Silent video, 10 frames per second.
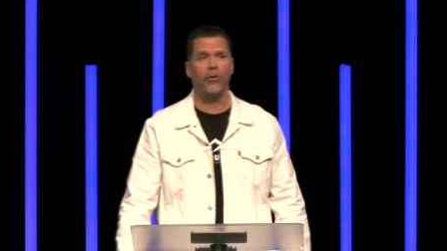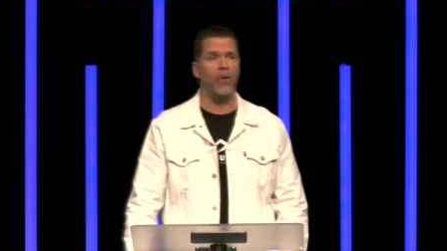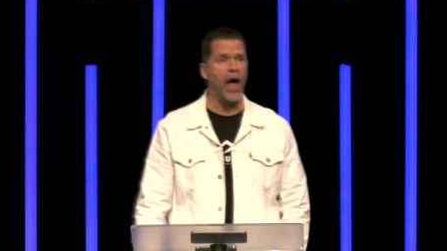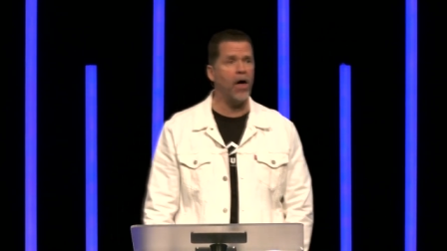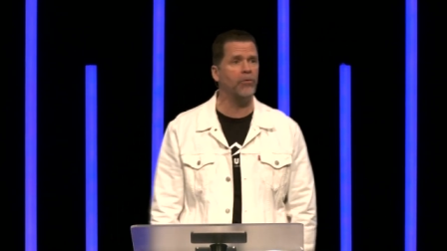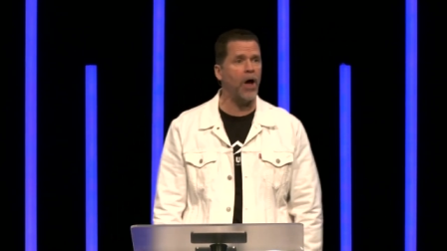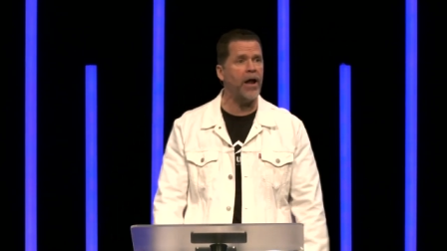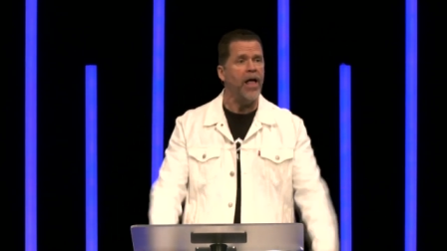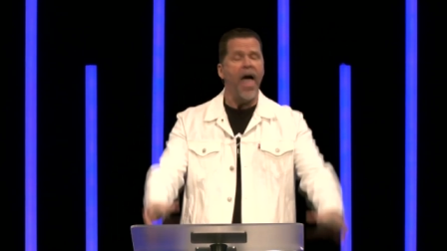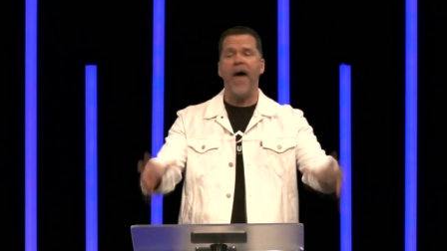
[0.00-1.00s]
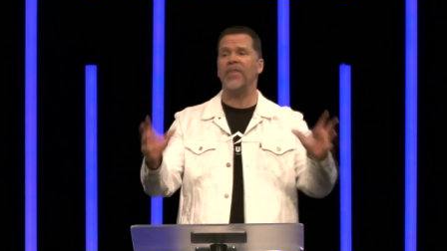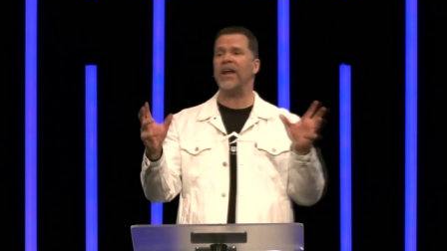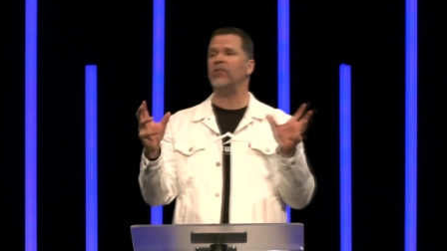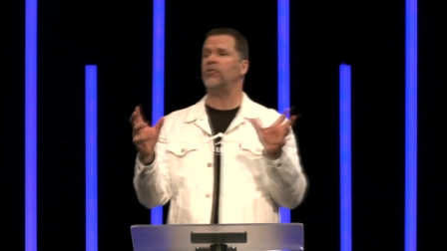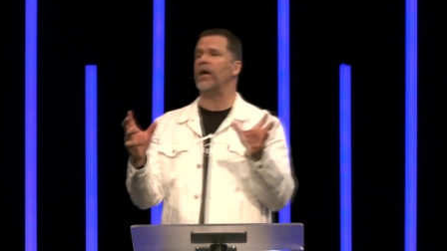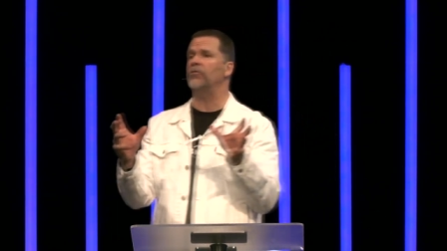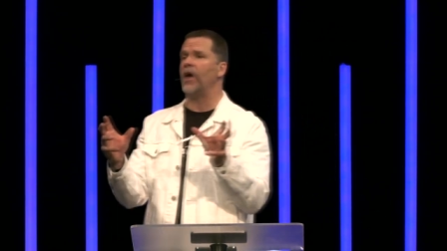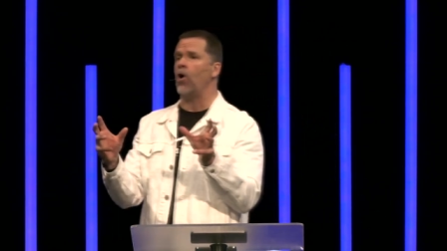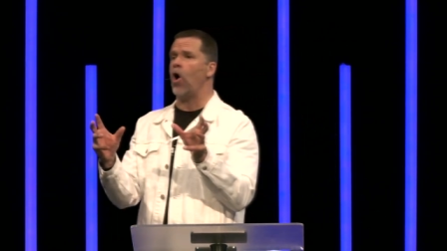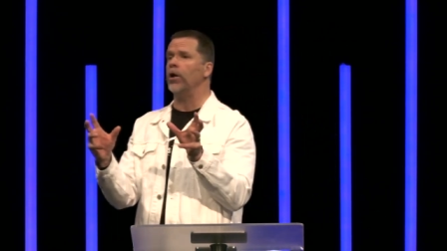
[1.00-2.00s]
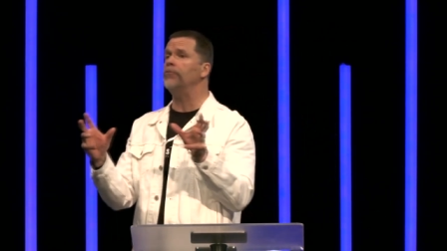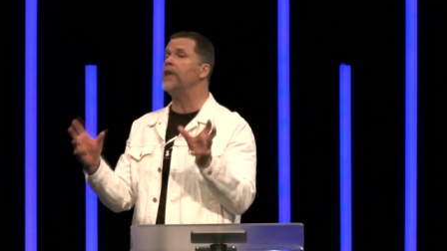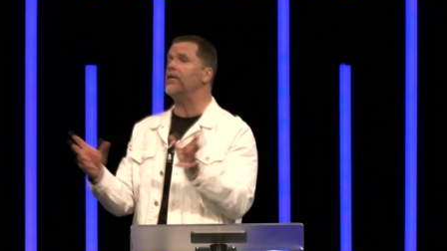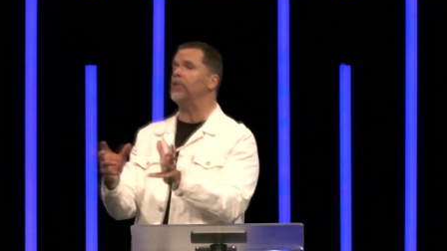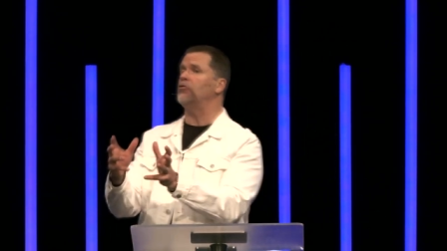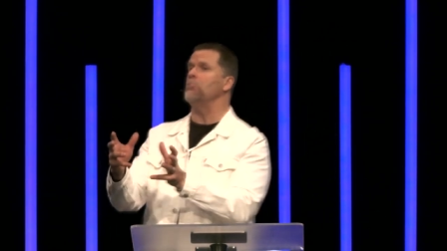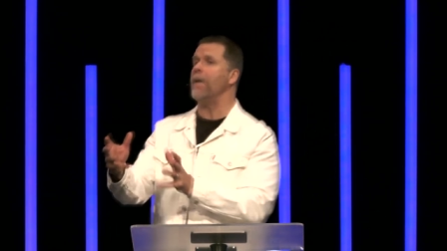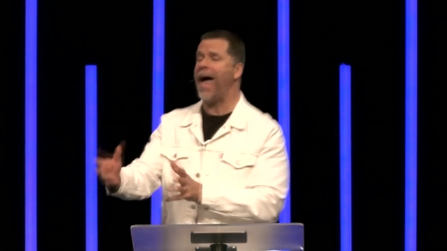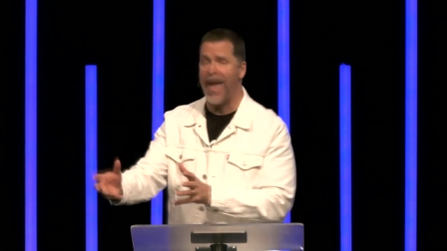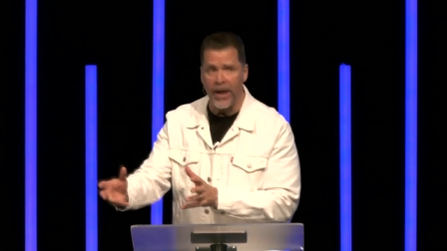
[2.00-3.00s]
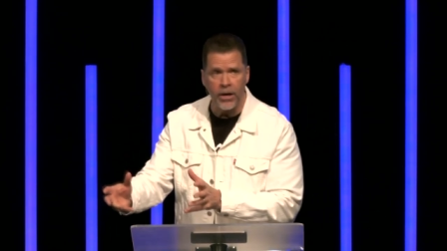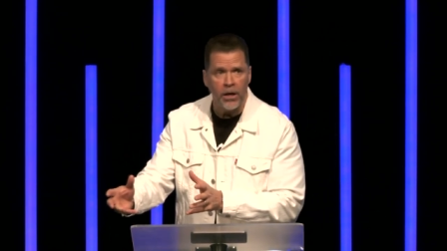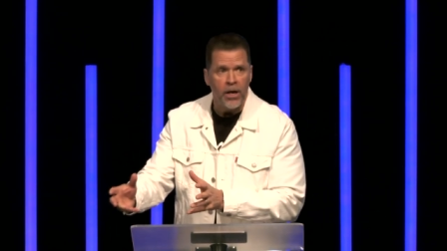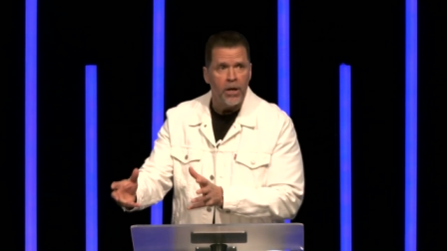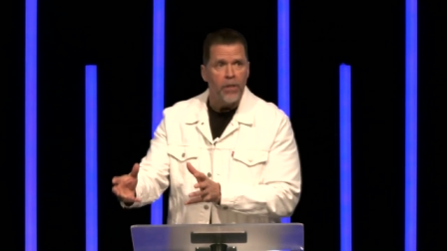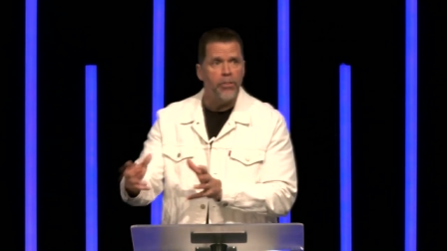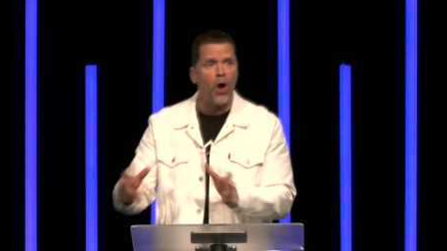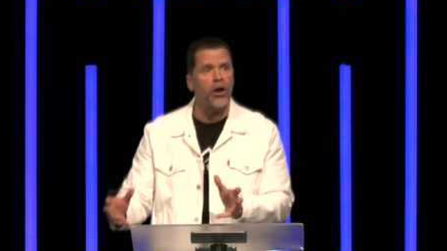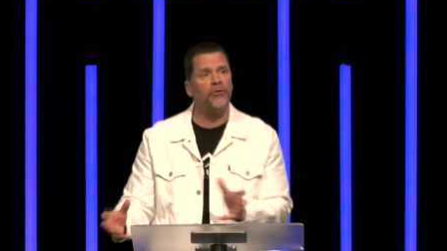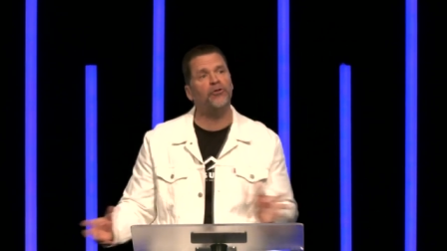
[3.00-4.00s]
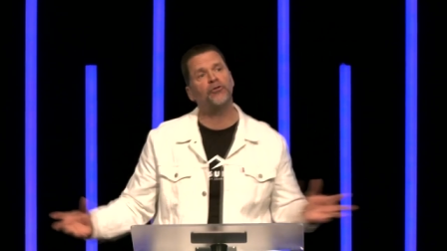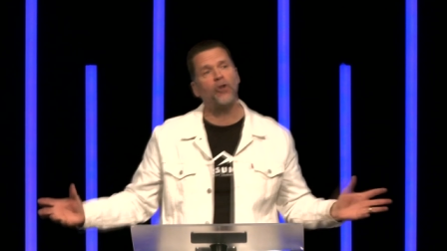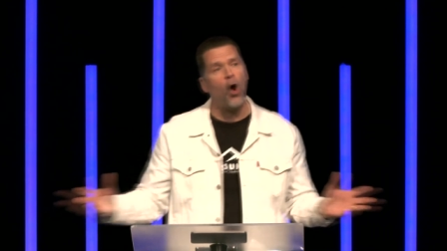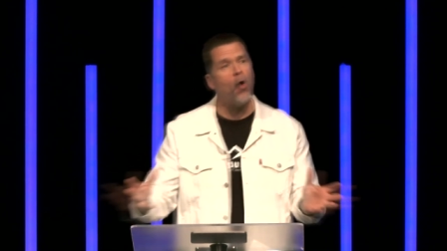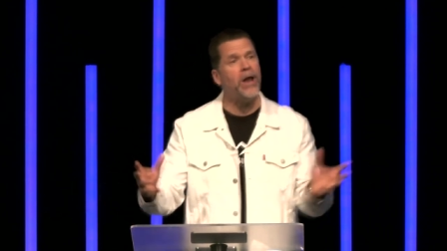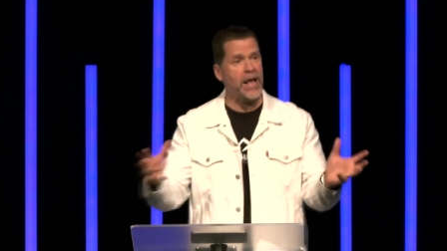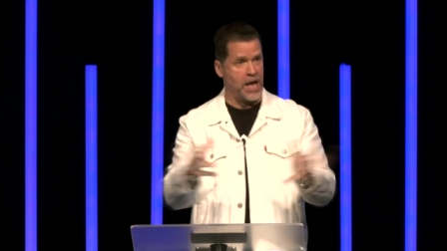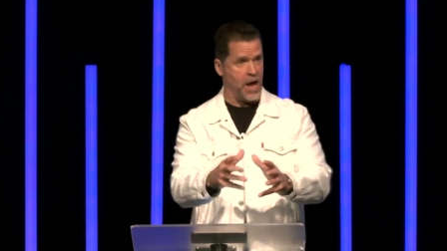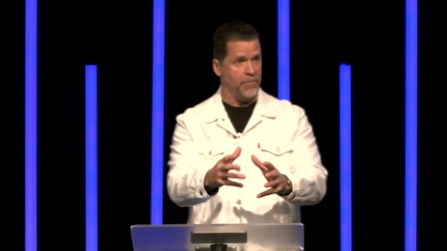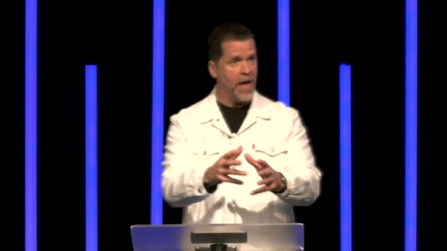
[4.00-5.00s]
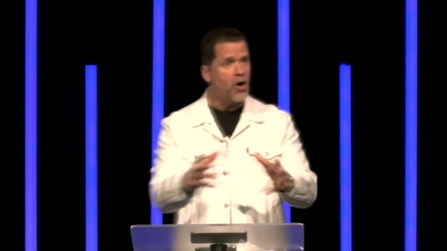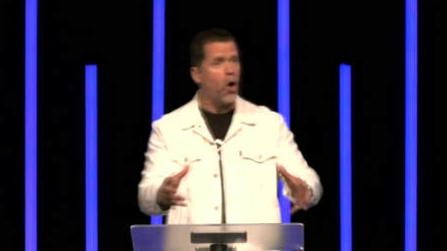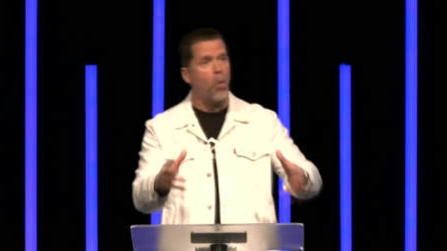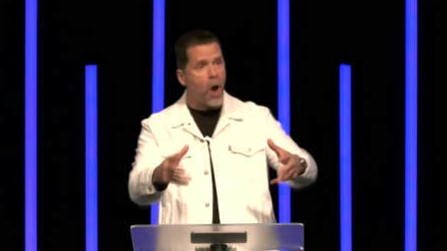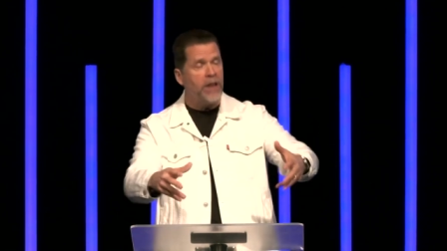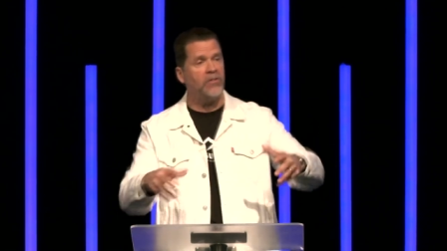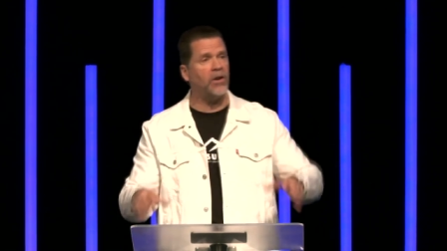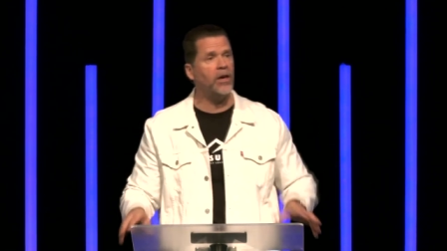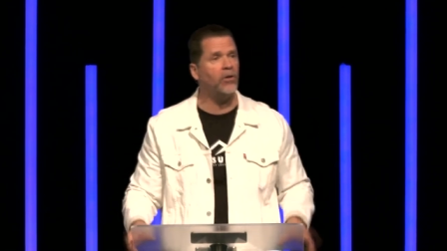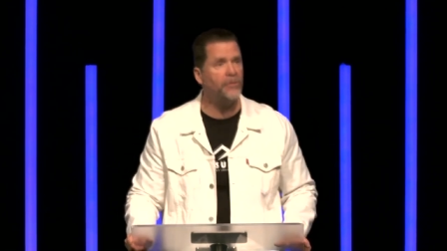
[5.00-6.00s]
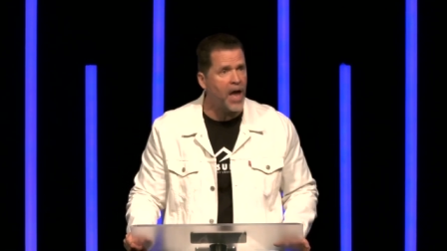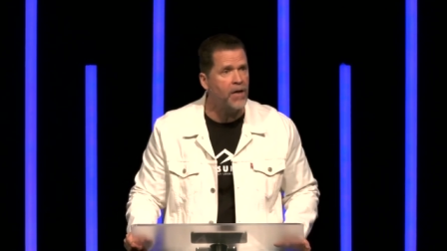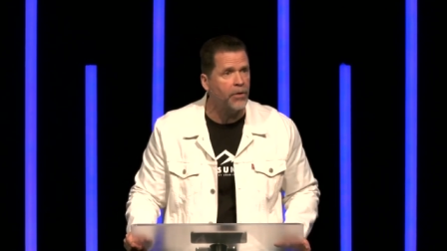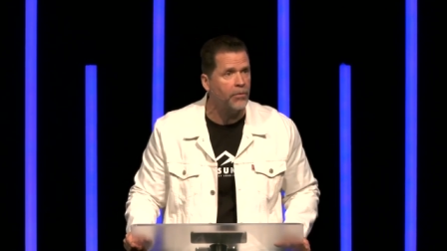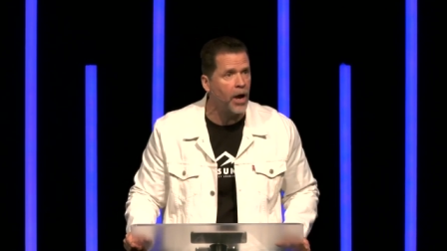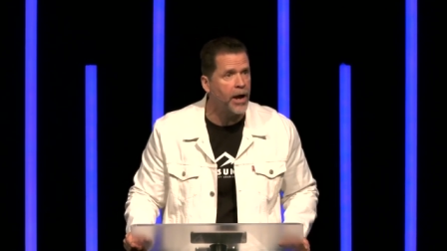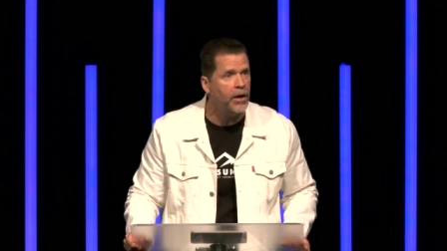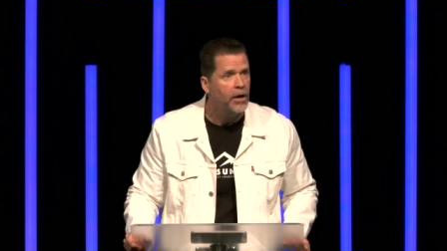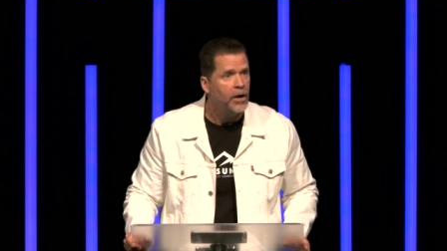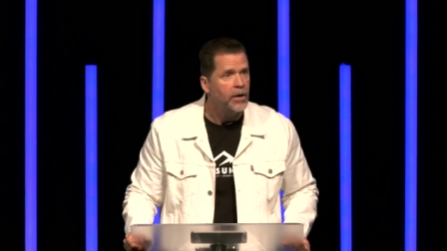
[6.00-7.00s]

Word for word: the ground, right? And then it says that all of David's men thought of stoning him. They all wanted to kill David, right?